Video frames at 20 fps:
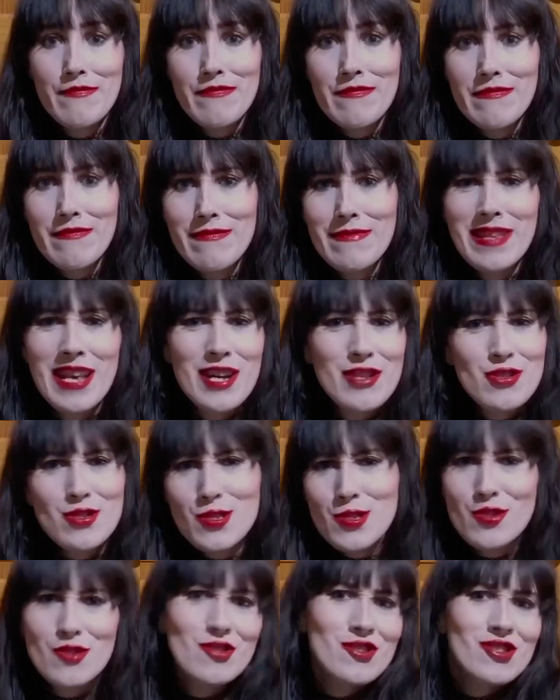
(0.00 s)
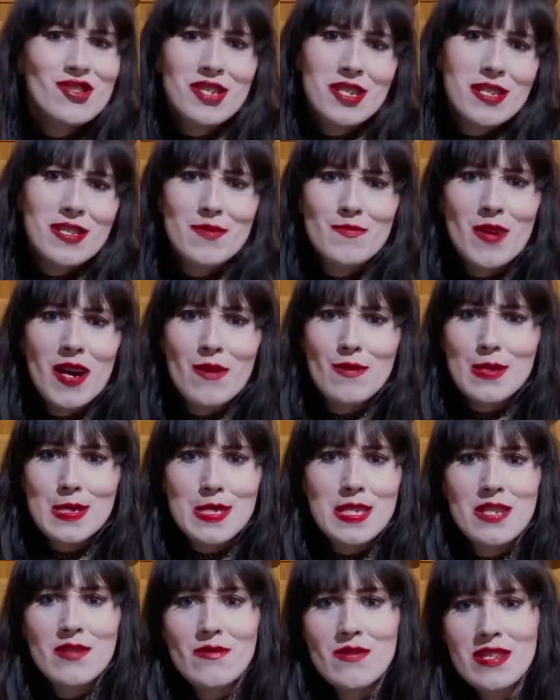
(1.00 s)
Yeah, just go and check them out and see
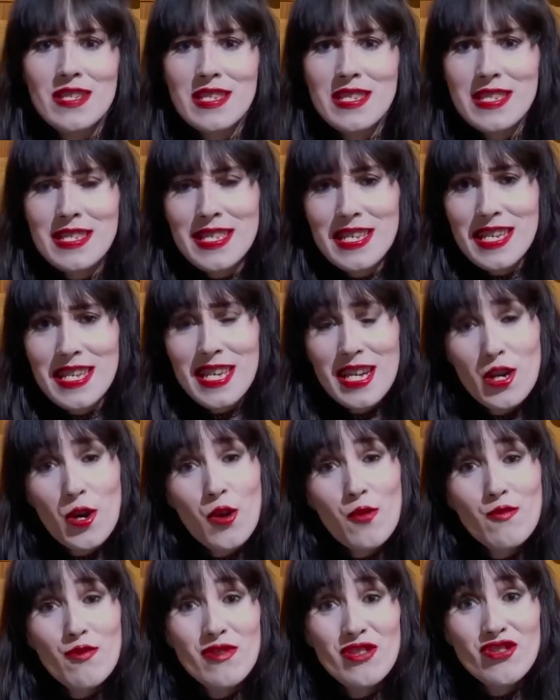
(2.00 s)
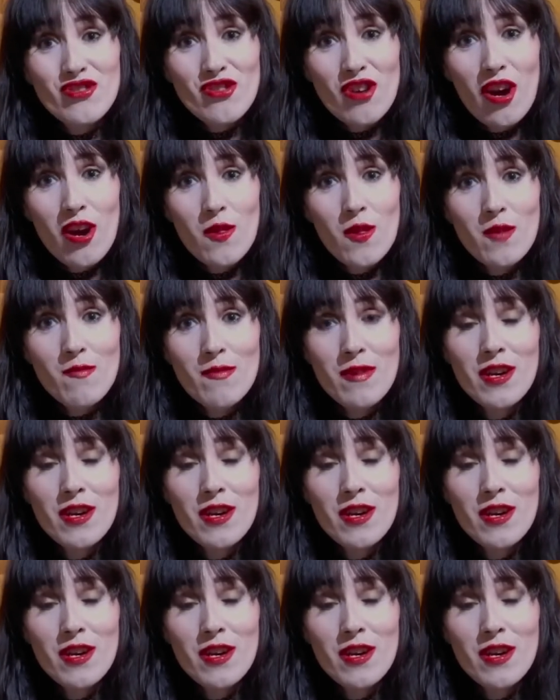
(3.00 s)
what you think. I hope you enjoy them.